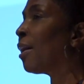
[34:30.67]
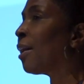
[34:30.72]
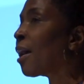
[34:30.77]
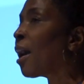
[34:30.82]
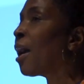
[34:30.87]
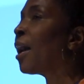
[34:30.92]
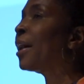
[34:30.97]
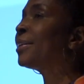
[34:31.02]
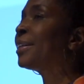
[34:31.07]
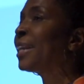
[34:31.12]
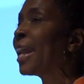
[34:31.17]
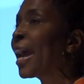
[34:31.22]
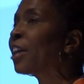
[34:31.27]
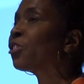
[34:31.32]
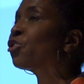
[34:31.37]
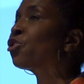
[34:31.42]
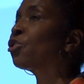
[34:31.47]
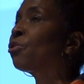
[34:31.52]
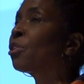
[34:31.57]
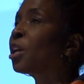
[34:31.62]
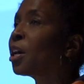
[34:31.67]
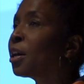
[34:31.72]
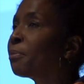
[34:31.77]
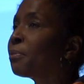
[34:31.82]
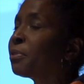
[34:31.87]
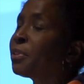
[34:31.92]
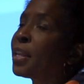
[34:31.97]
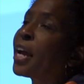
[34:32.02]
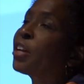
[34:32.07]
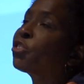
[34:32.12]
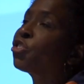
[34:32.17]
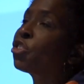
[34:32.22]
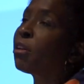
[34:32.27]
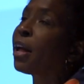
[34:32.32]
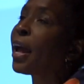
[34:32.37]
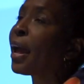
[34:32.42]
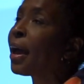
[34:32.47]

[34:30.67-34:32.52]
got national